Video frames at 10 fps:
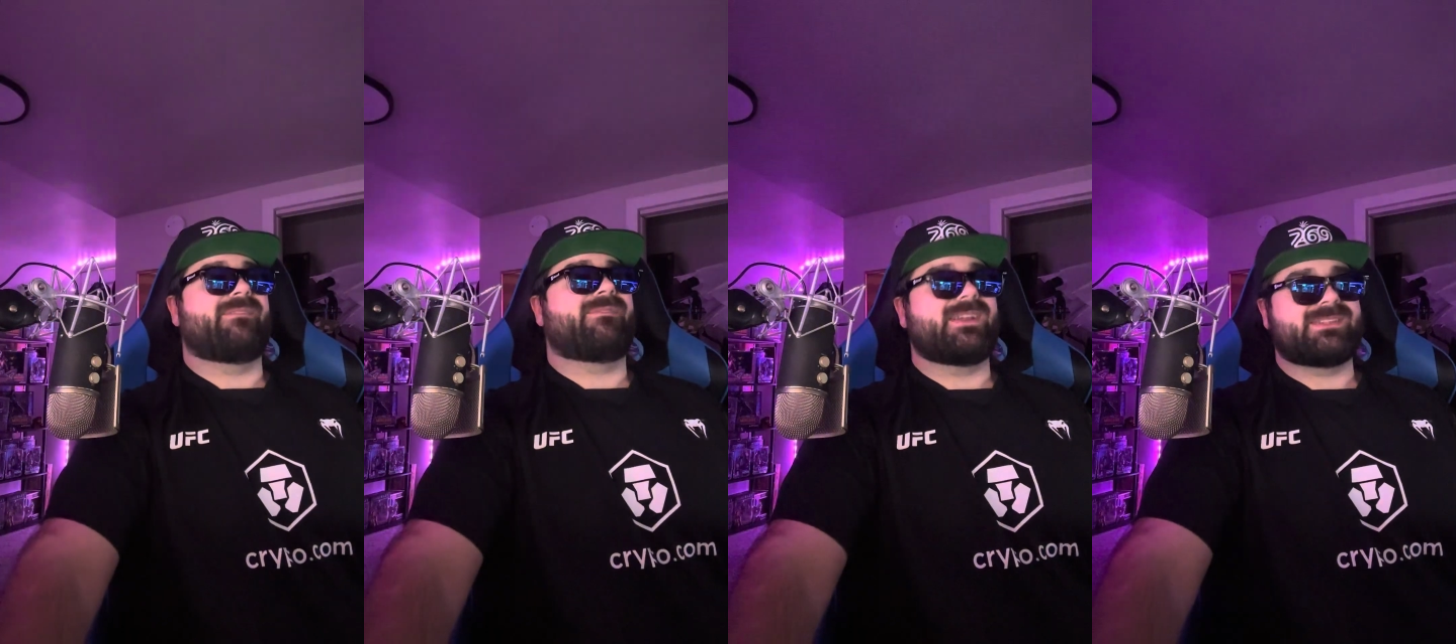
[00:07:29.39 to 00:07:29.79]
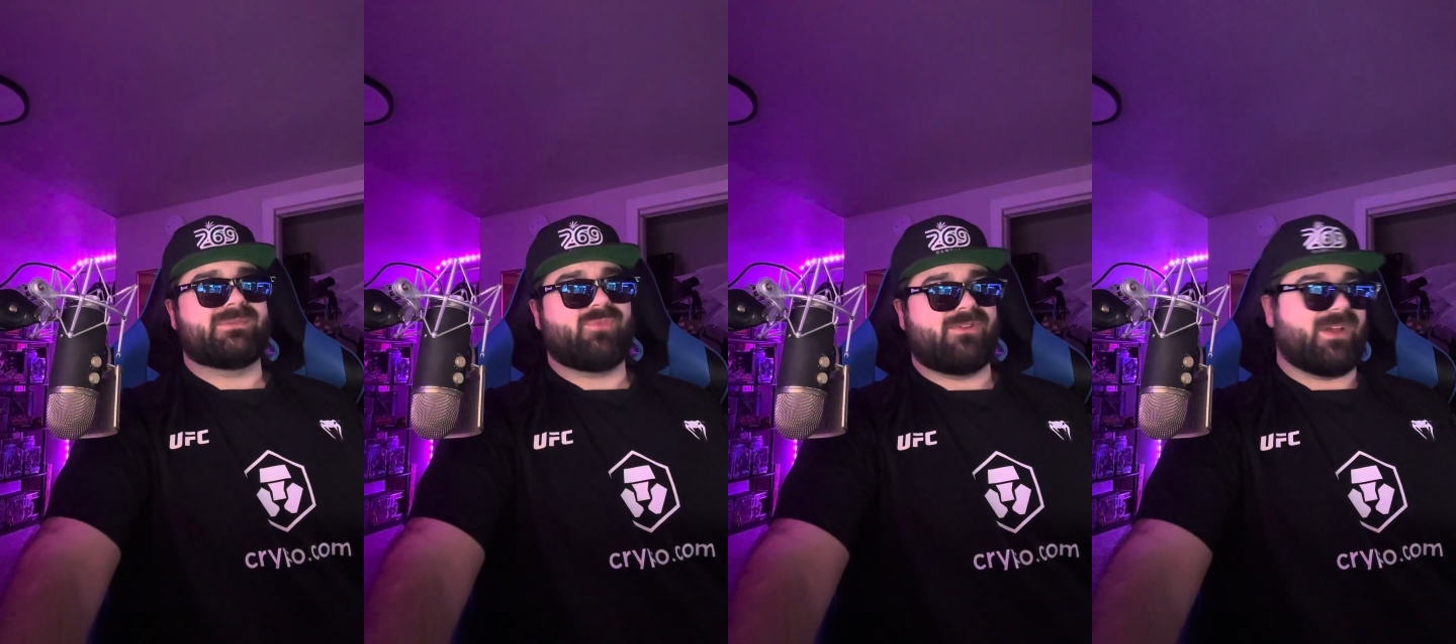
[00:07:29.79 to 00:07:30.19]
fight some
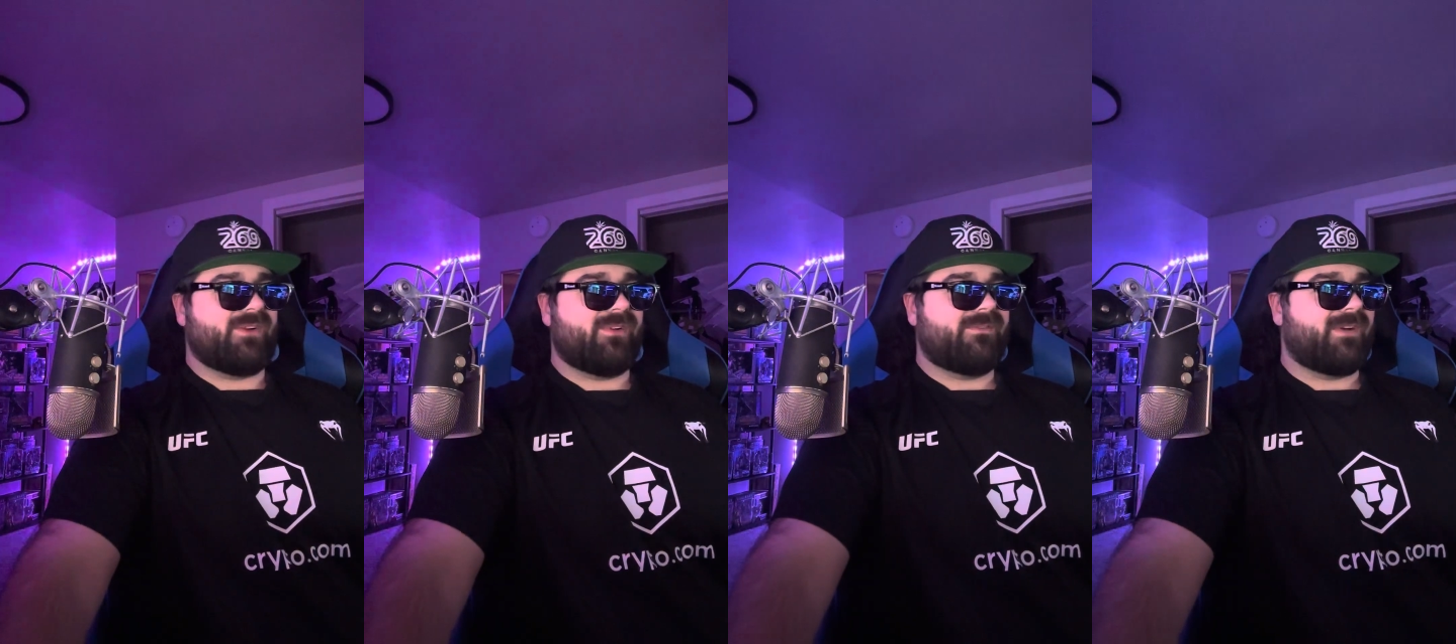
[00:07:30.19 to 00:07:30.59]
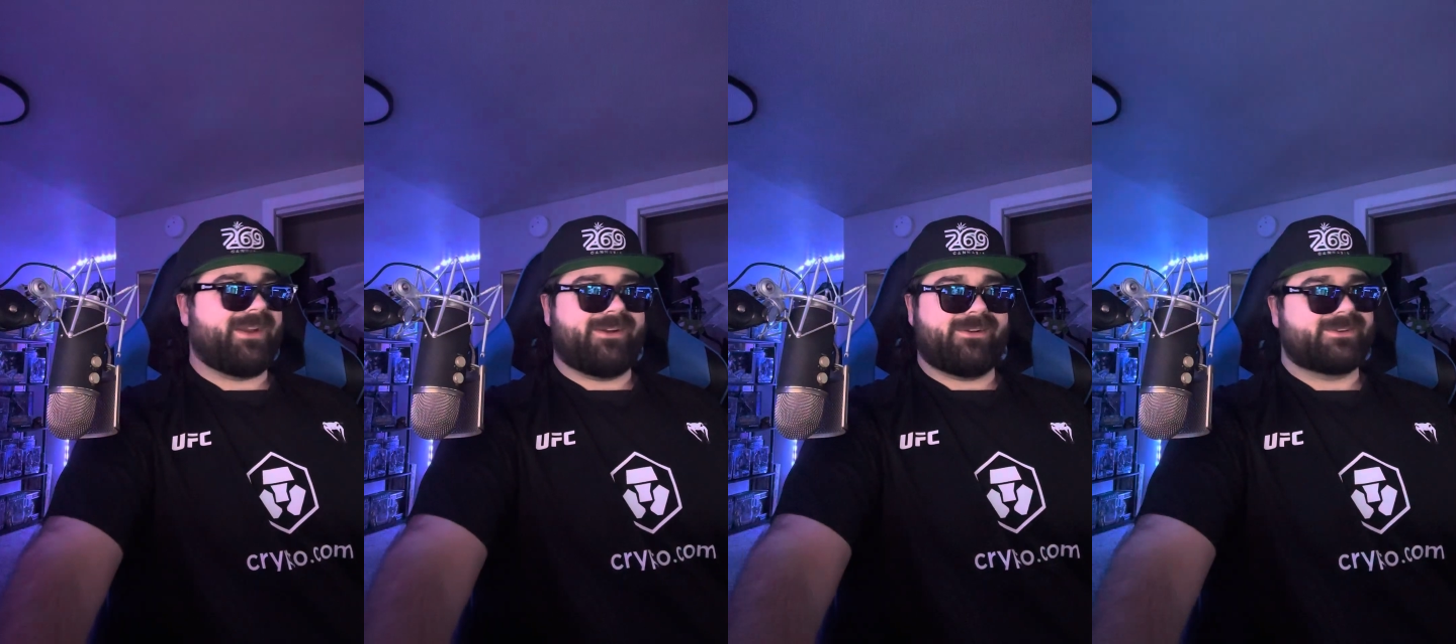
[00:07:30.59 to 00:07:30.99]
more veteran
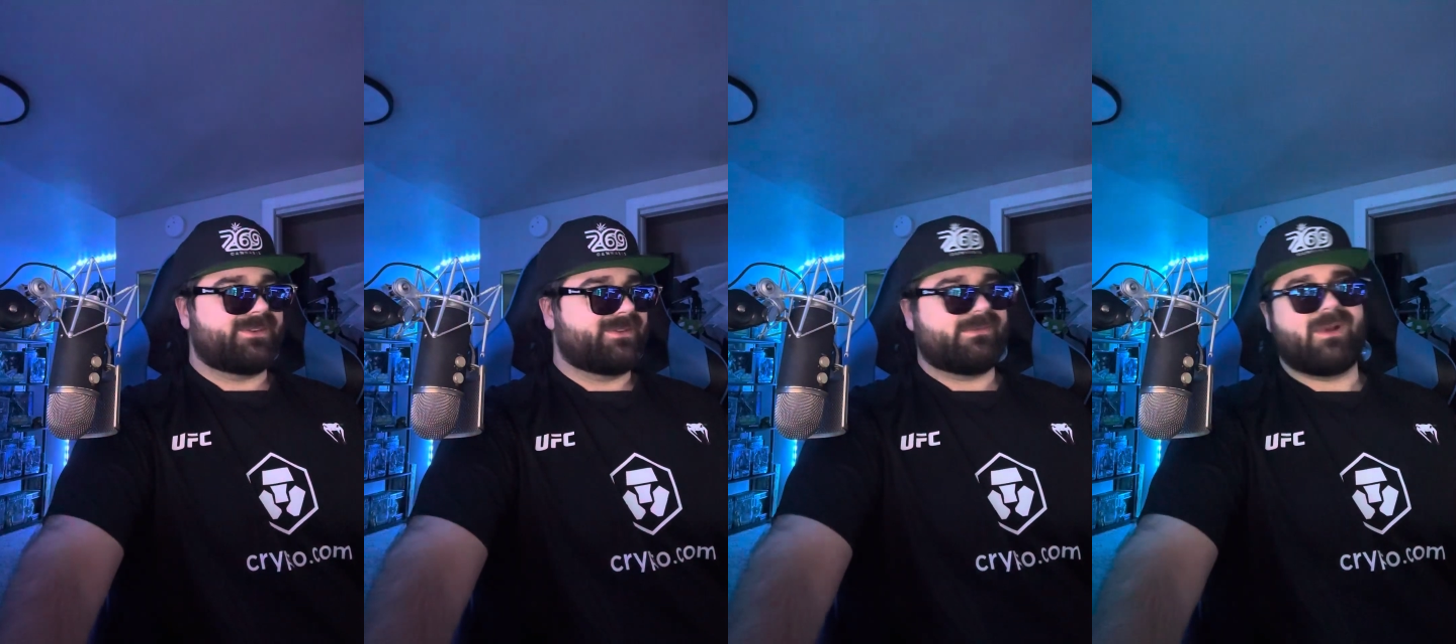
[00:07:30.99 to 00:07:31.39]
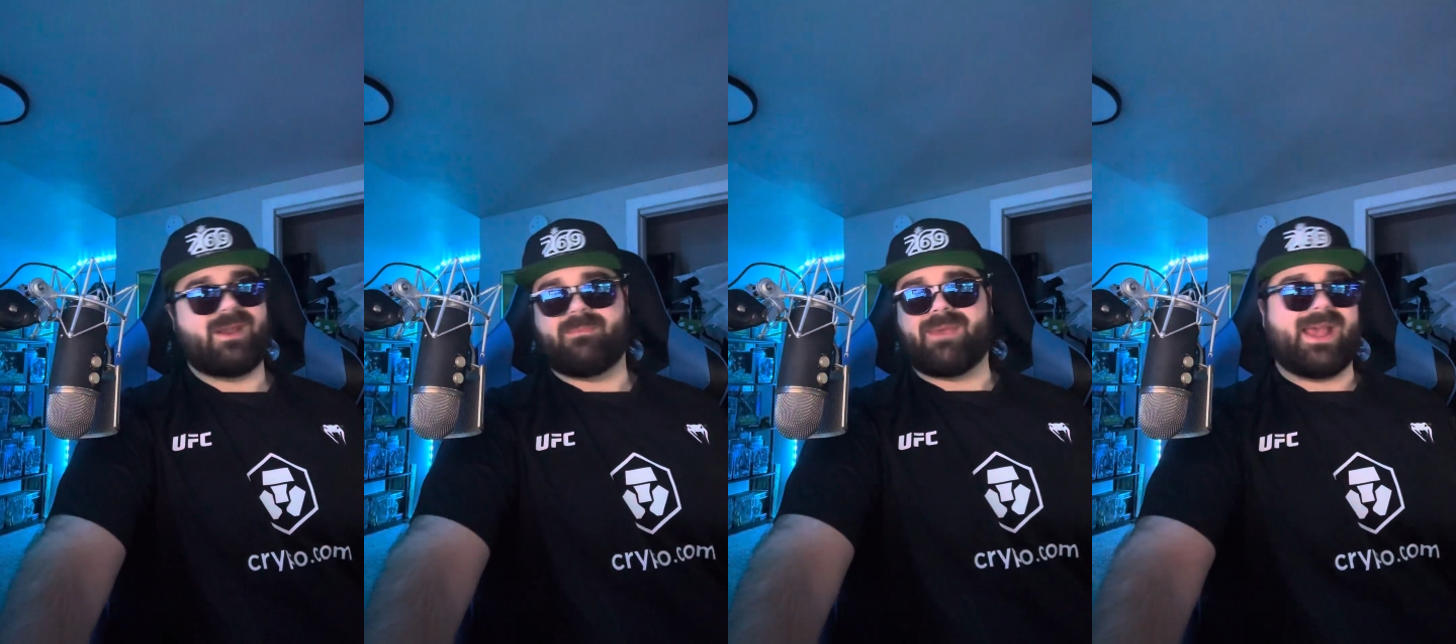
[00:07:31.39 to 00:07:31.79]
fighters, run
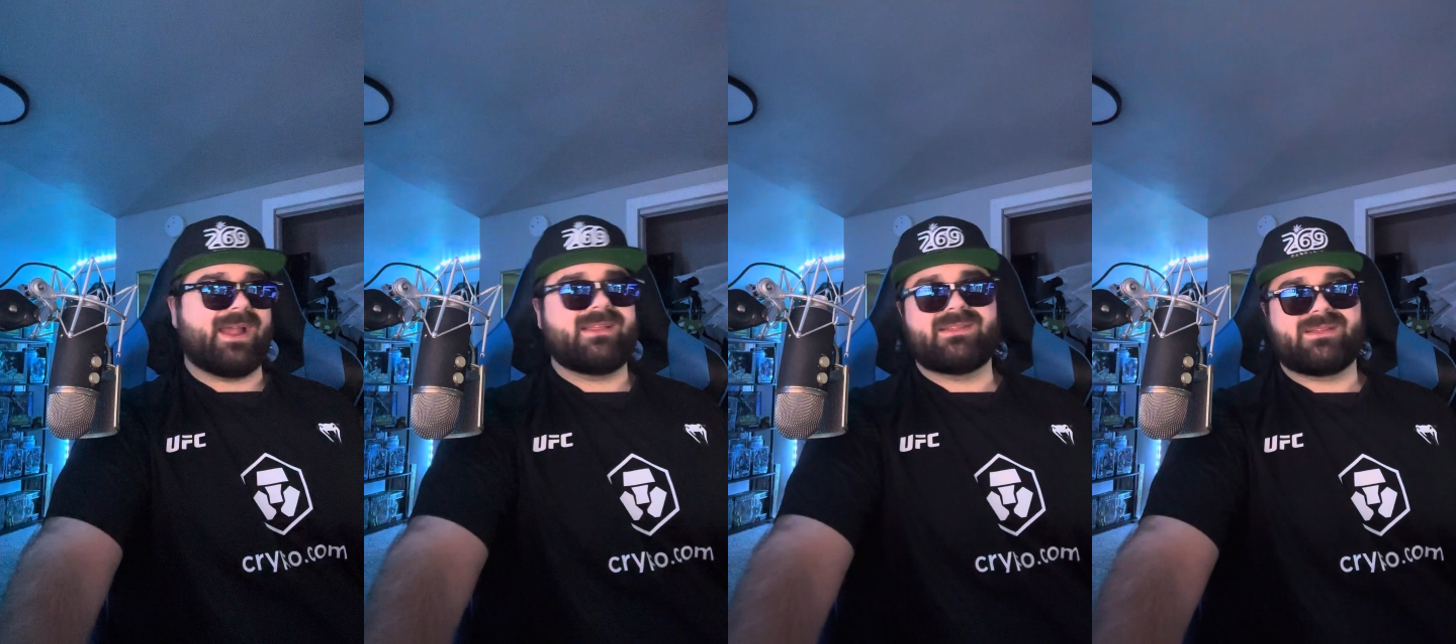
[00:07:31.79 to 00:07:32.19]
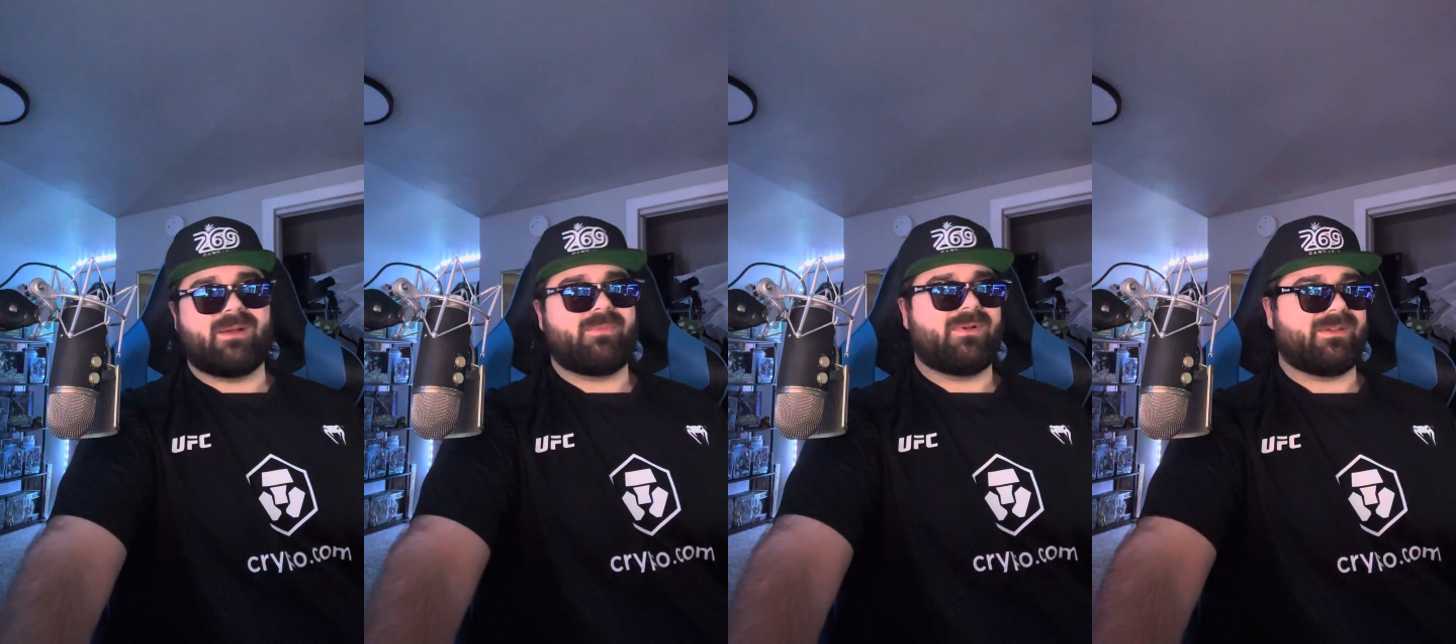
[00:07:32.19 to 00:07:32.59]
it back, a
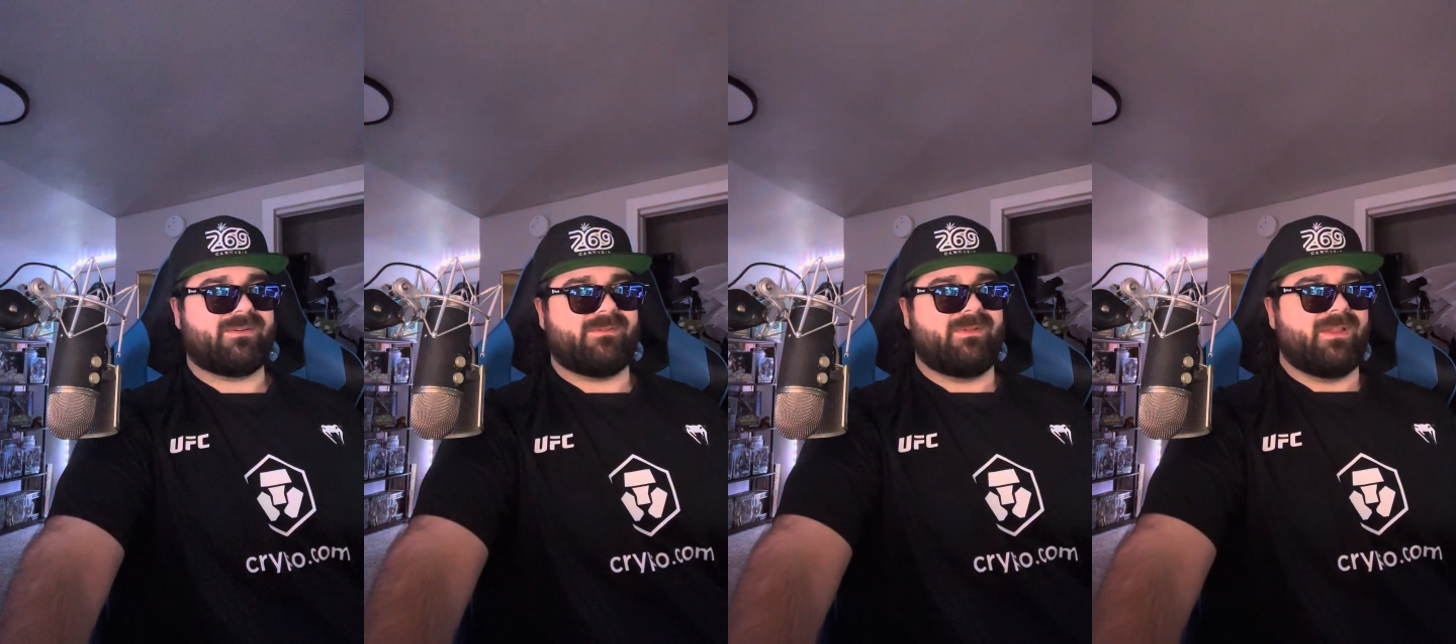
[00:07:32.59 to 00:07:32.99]
couple other